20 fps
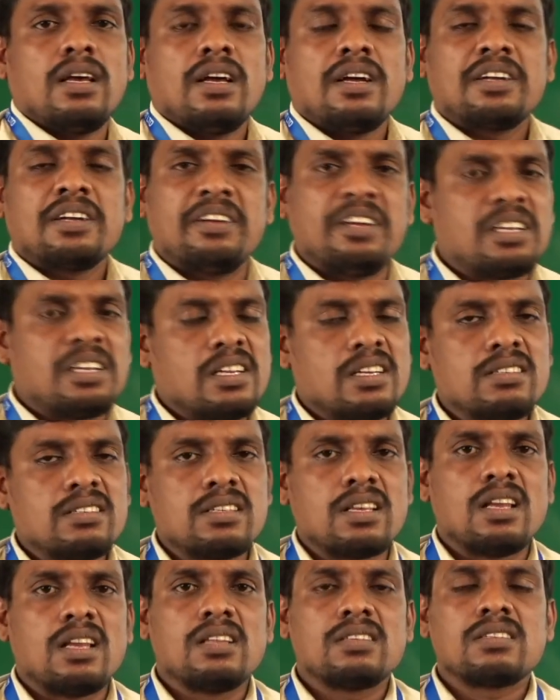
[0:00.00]
kidney
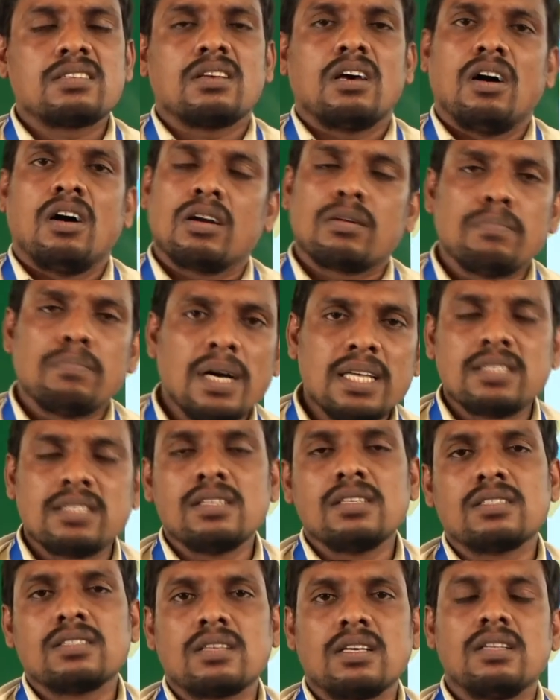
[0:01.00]
cells or
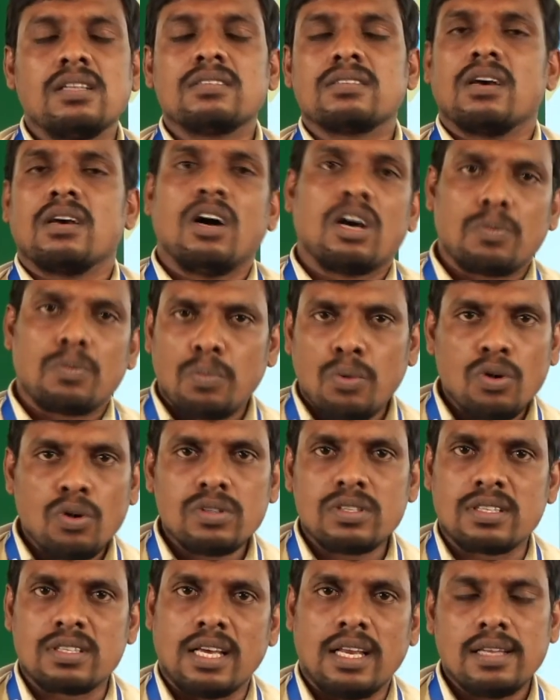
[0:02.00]
muscle cells or bone
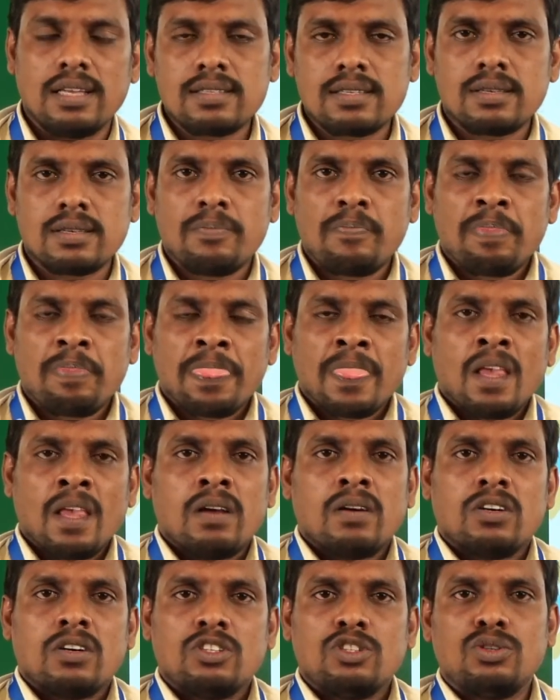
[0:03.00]
cells,
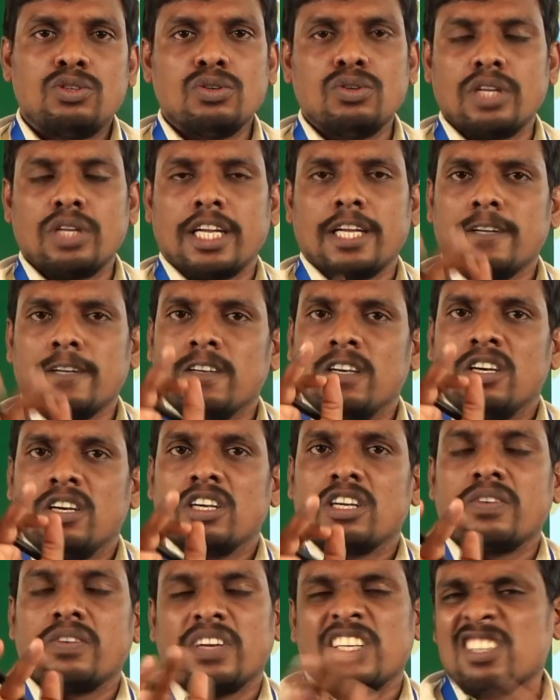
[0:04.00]
during
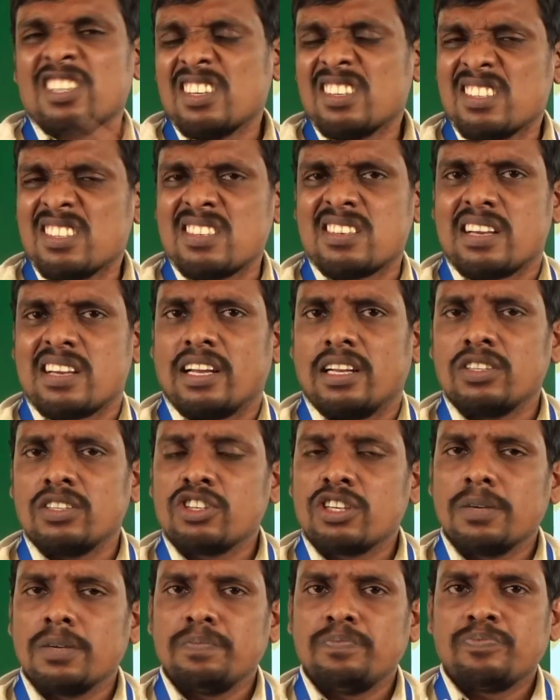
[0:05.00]
quiescent
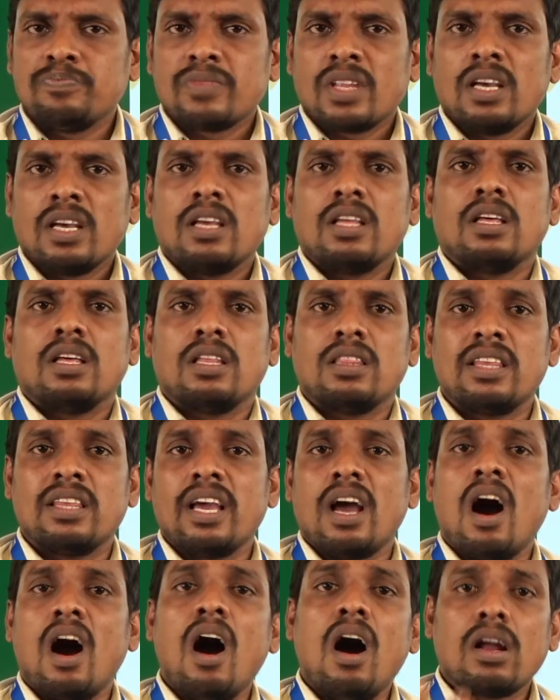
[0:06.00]
stage they
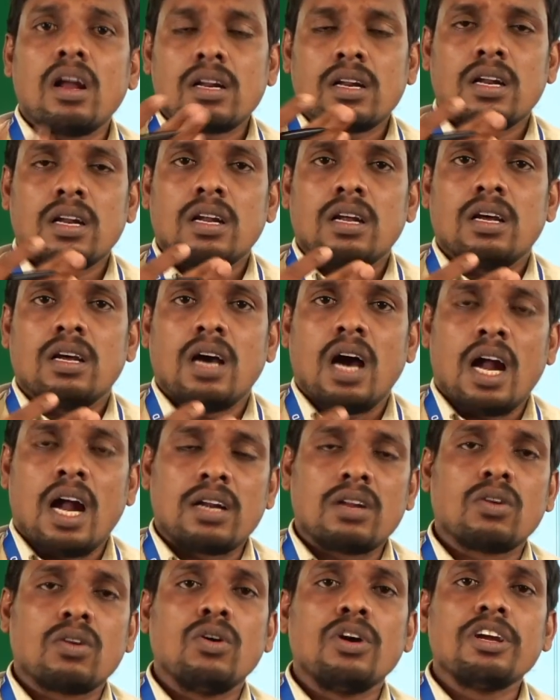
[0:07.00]
are
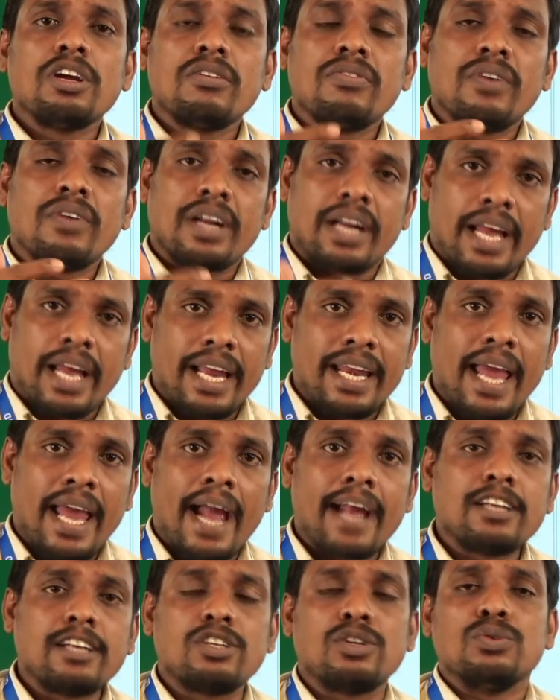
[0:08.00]
undergoing for
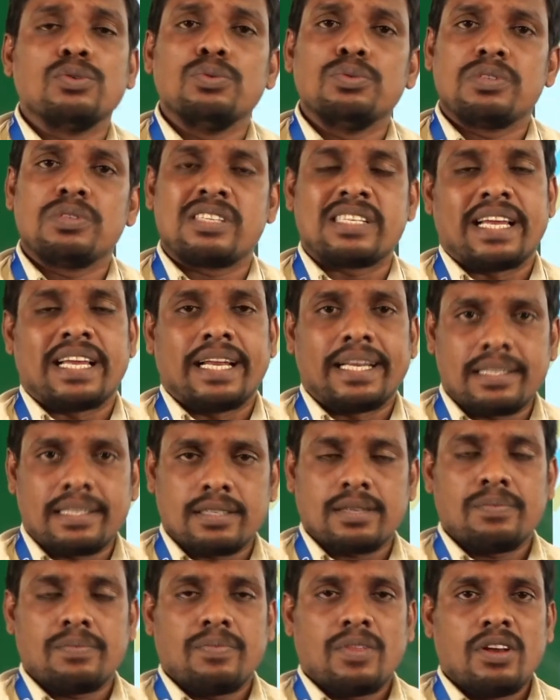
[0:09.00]
inactive state,
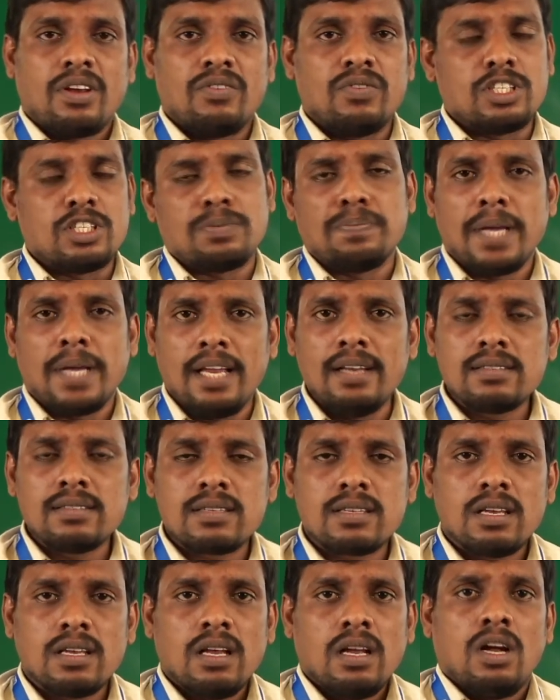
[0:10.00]
which
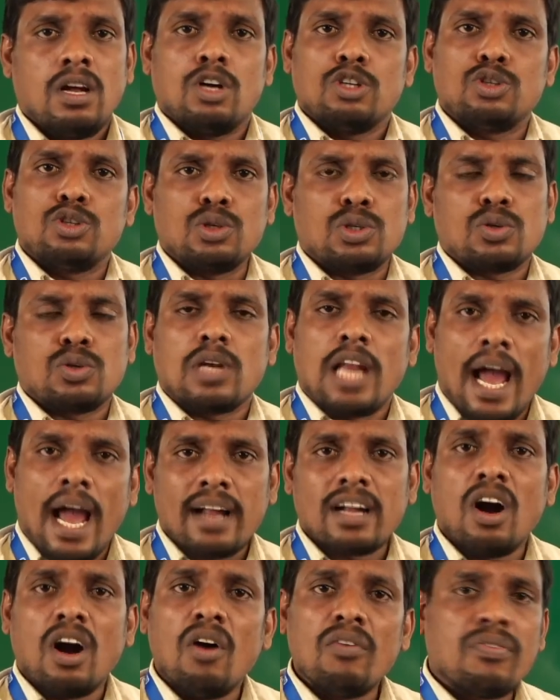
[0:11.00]
means due to
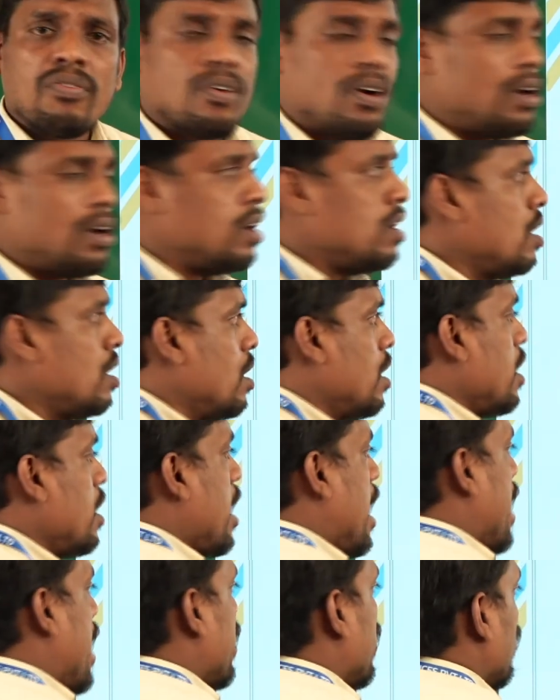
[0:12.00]
lack of
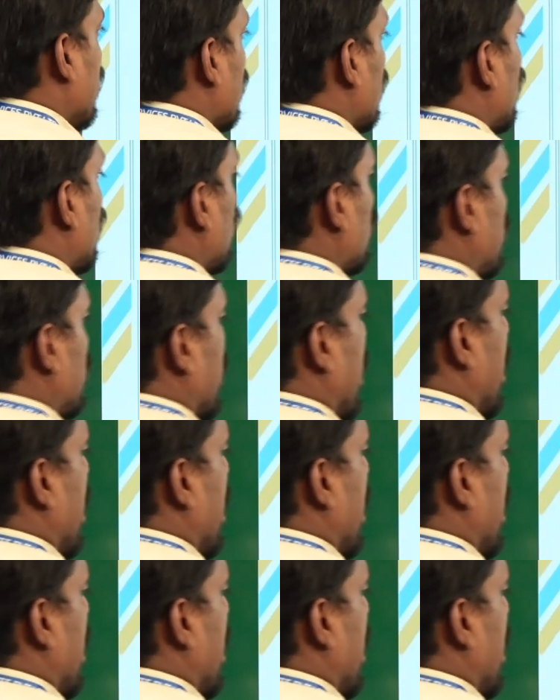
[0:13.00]
good